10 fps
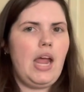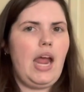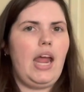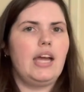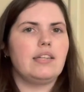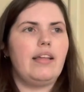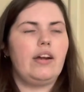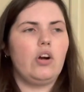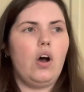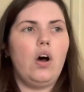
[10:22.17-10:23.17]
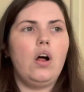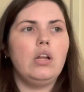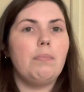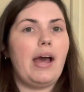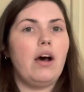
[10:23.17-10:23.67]
And they are all
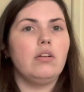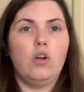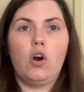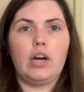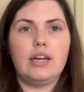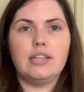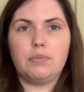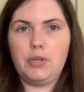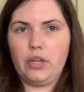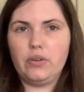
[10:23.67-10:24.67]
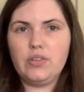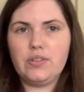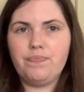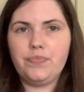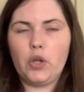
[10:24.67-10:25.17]
about Laura, his muse,
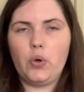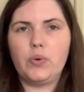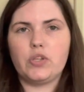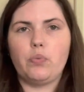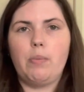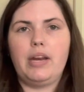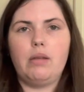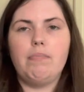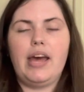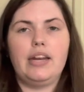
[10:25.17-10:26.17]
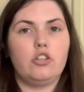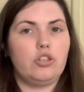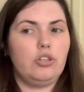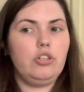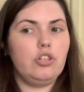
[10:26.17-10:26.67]
who was a woman he met at
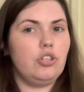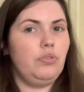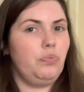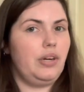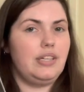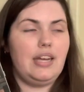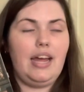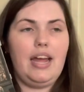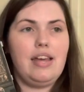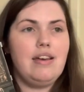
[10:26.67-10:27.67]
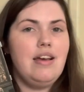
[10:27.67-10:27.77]
church one day.